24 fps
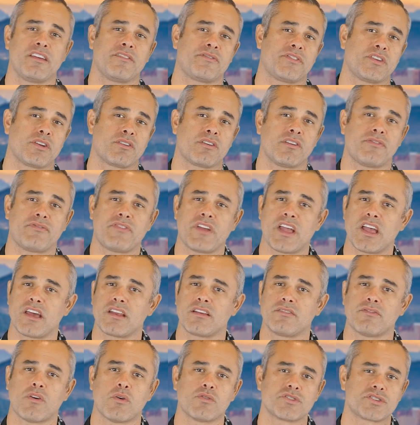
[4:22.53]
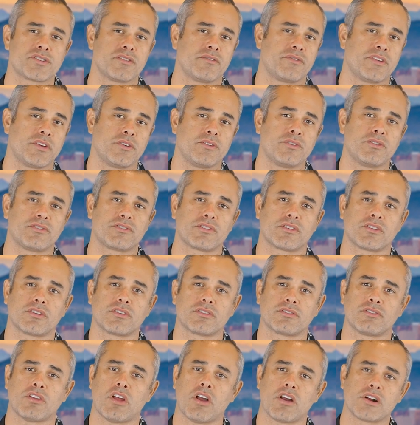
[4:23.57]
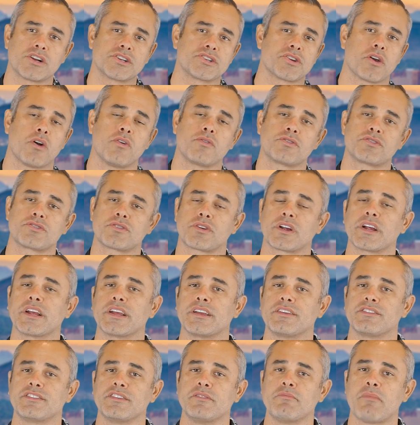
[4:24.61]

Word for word: if you're a fan of ocean views or large oak trees,